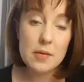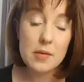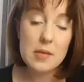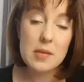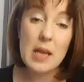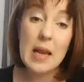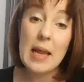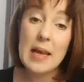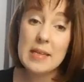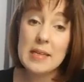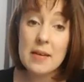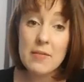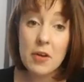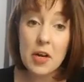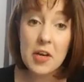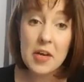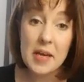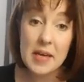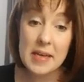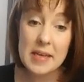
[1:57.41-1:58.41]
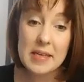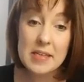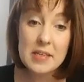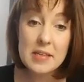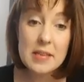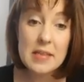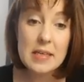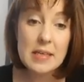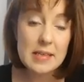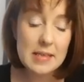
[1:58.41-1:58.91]
So let's have a look at each
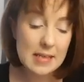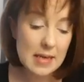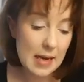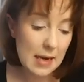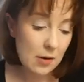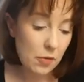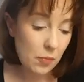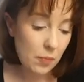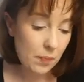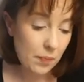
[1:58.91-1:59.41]
of these now.